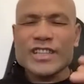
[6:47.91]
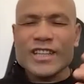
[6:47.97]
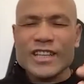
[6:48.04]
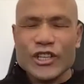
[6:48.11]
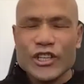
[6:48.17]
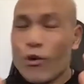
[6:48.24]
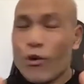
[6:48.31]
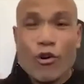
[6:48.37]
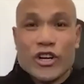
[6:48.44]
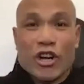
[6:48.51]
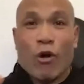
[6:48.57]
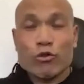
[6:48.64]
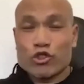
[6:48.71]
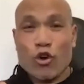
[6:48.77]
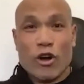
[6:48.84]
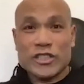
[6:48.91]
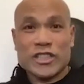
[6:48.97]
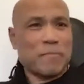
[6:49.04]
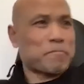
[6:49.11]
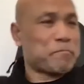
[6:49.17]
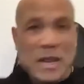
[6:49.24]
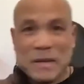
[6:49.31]
you got no choice. They
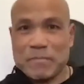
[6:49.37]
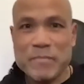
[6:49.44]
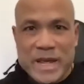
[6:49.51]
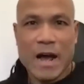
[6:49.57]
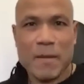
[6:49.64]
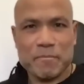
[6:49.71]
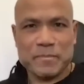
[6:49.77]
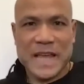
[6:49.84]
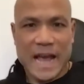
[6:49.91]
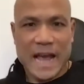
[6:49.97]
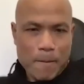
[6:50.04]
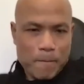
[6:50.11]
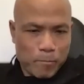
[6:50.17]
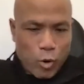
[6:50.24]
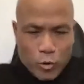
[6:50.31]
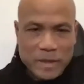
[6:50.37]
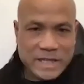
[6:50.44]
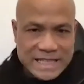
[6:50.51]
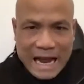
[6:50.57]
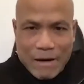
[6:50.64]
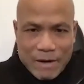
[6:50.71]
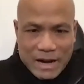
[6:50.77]
beat me up, put me
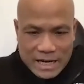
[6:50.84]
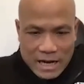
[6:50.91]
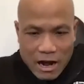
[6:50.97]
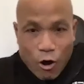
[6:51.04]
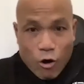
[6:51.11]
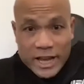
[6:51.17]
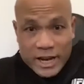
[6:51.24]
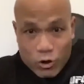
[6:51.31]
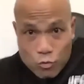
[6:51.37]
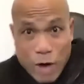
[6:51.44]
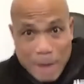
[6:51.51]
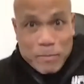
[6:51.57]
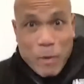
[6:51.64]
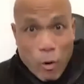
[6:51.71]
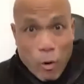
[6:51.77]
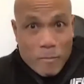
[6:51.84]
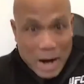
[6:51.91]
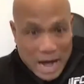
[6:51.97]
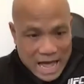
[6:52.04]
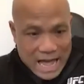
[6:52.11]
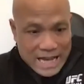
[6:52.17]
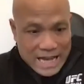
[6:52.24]
down, and he grabbed hold my
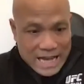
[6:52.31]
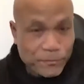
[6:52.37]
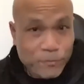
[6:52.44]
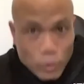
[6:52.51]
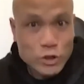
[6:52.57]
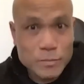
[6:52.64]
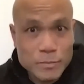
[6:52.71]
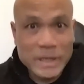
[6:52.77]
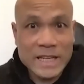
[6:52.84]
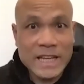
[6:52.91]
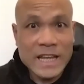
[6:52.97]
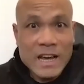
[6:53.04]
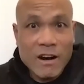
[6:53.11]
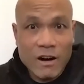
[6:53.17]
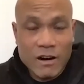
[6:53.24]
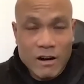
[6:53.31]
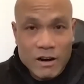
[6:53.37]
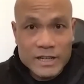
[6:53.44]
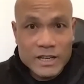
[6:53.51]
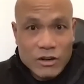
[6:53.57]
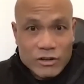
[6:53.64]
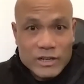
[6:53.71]
head and forced me
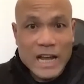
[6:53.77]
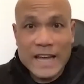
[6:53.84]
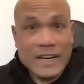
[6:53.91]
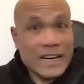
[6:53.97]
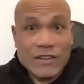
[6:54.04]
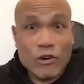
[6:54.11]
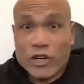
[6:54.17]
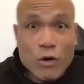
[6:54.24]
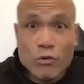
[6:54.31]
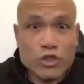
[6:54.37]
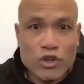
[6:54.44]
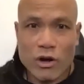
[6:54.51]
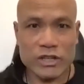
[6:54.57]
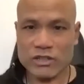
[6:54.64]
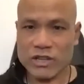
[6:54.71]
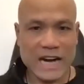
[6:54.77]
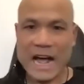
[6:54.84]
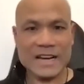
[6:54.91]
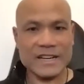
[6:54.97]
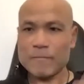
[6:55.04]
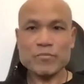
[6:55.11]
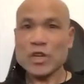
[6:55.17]
on the head. You got no choice. You
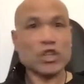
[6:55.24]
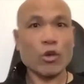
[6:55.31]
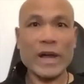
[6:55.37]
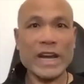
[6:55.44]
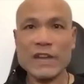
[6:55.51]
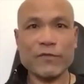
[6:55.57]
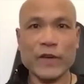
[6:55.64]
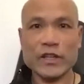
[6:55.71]
can't do anything. You